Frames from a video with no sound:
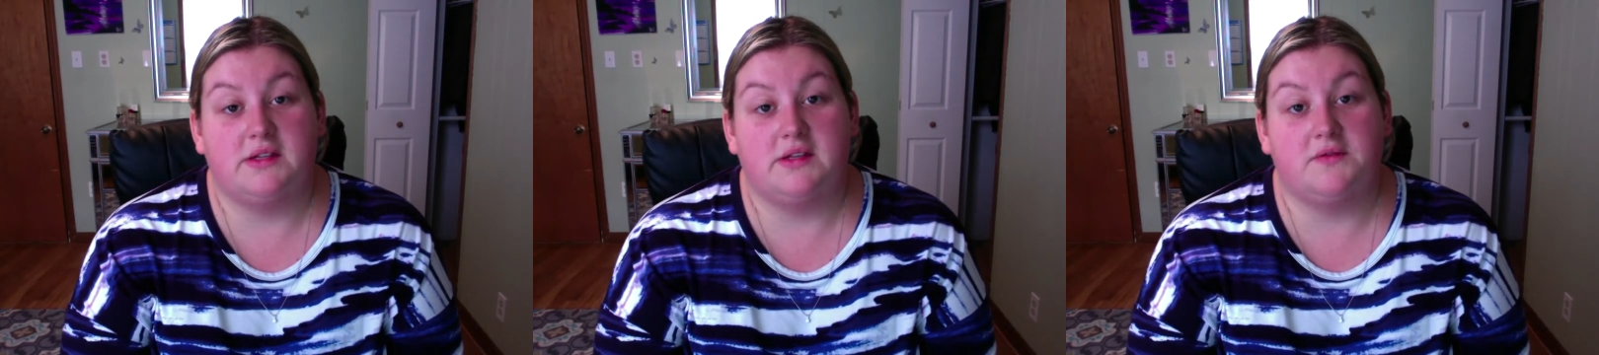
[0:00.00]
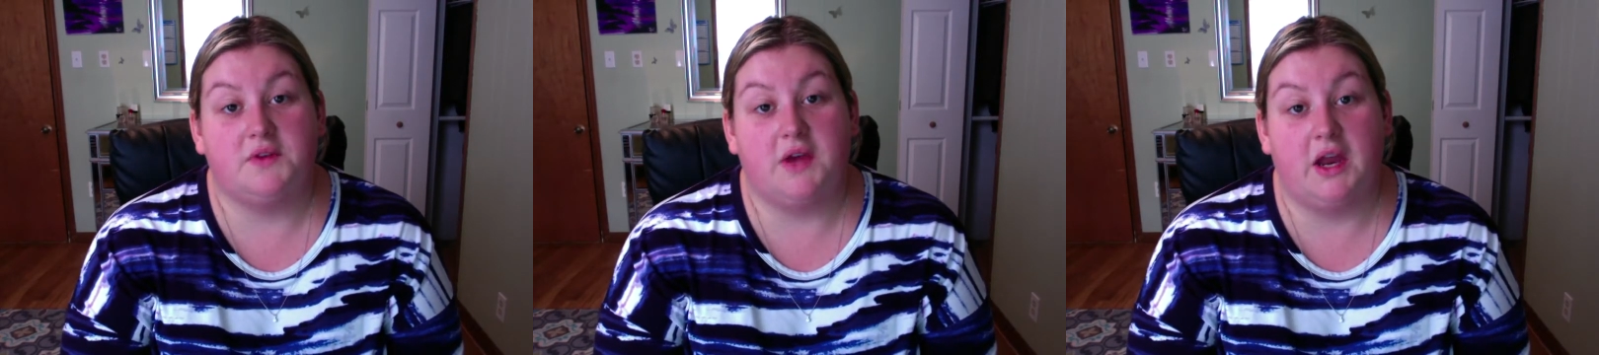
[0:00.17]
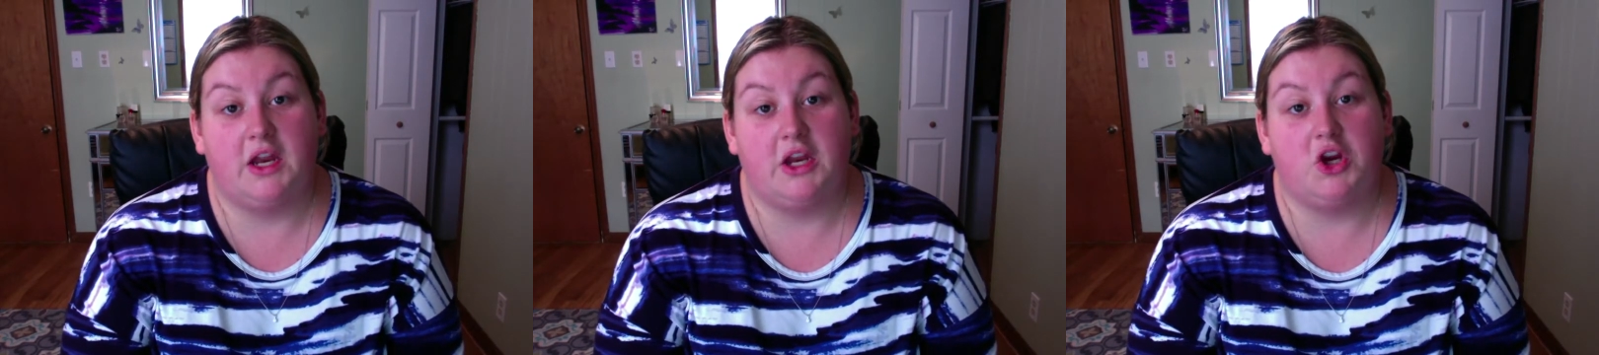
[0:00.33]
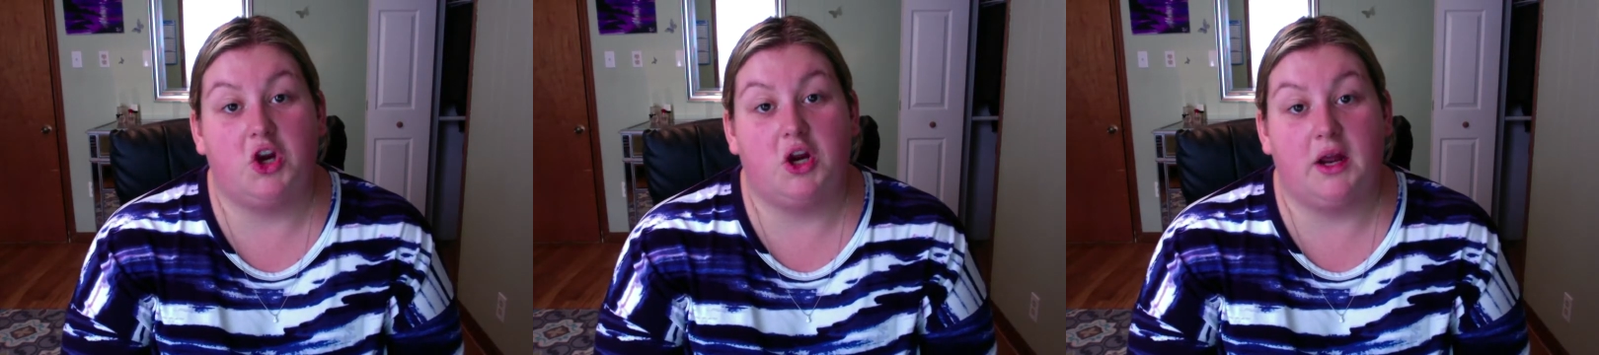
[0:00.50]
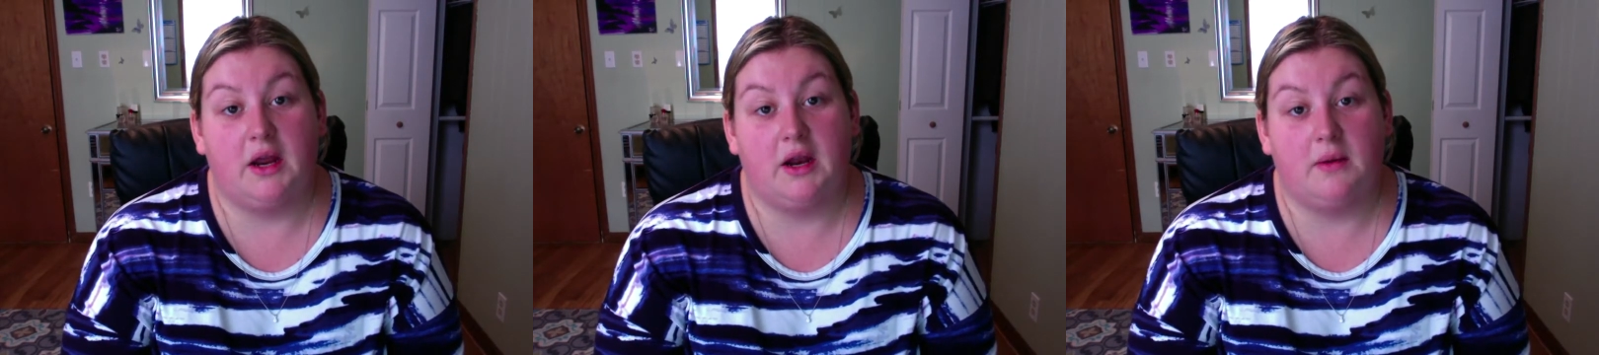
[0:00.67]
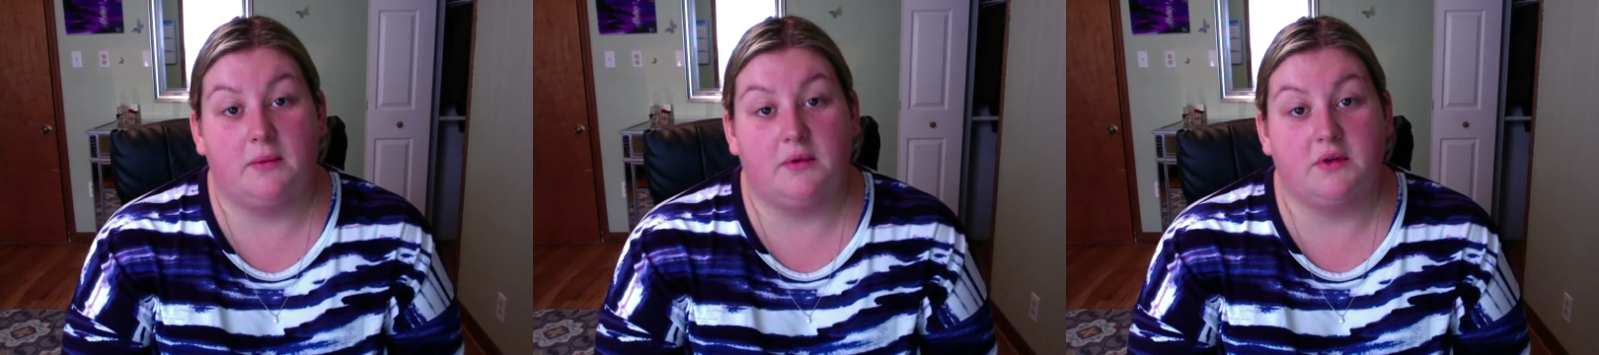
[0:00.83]
of getting your
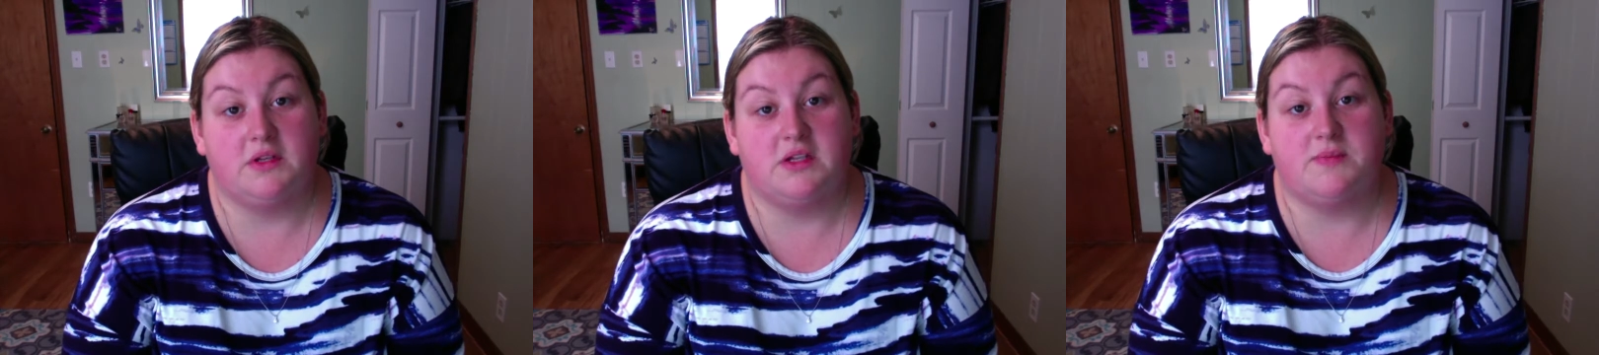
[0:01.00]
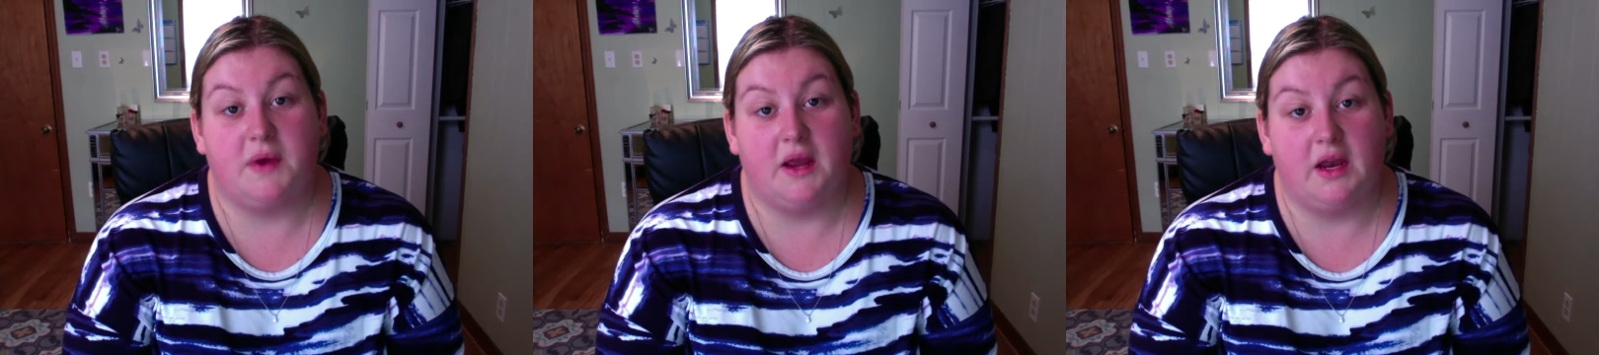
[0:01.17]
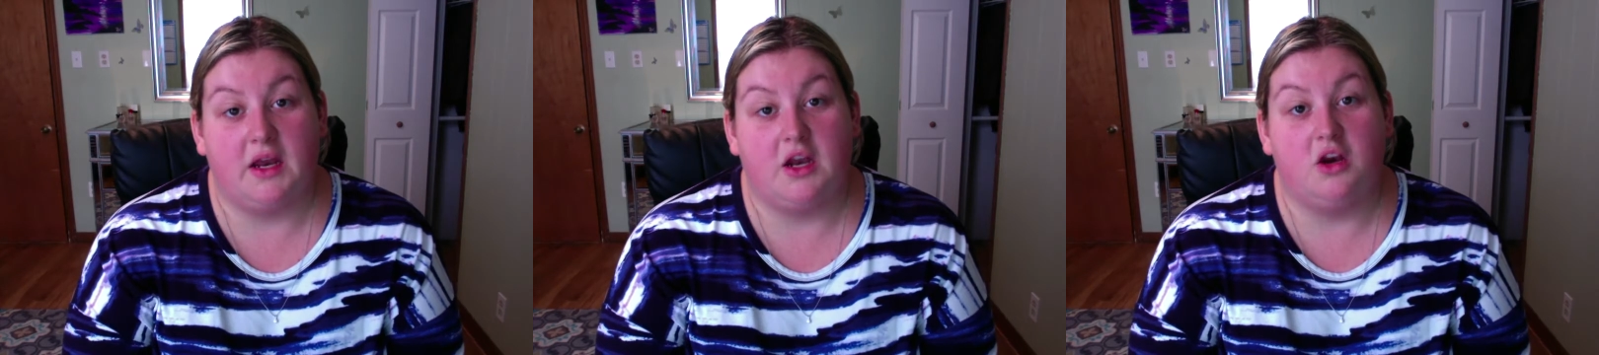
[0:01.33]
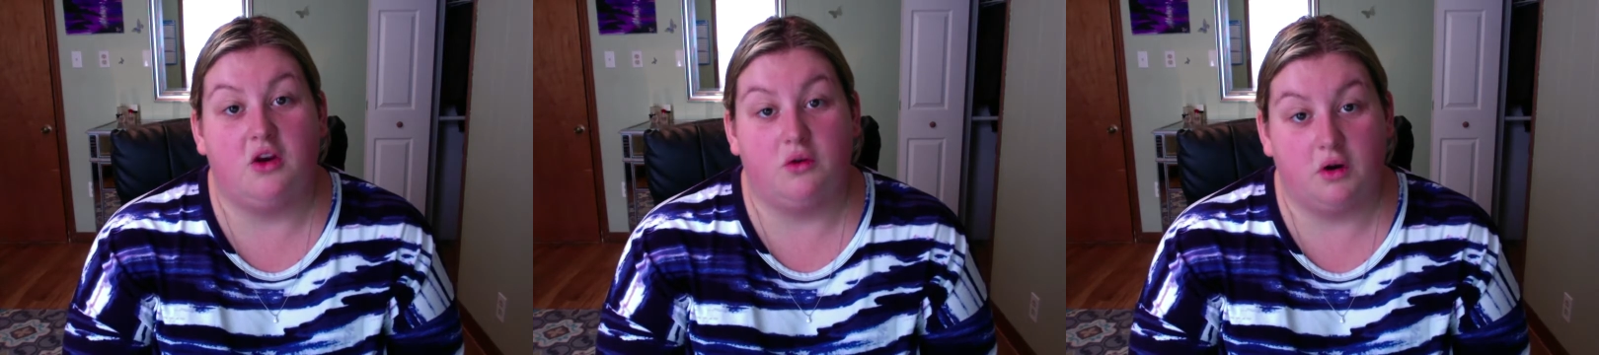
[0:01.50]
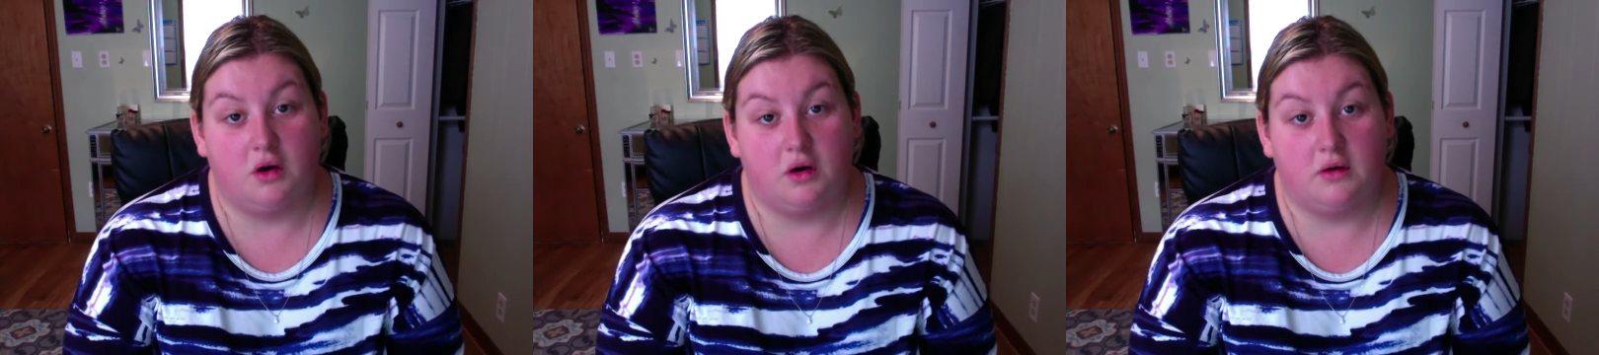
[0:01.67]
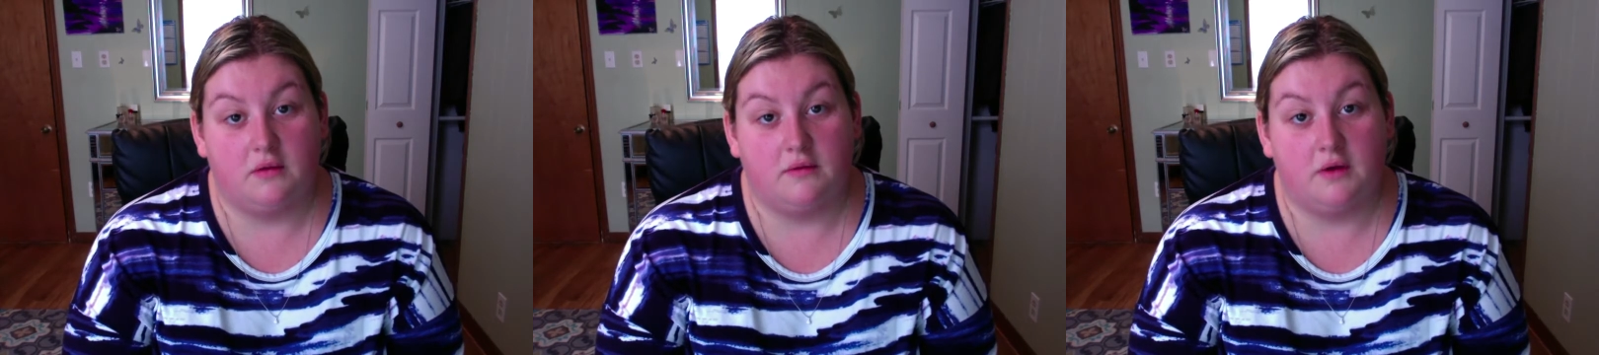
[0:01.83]
animal spayed and neutered.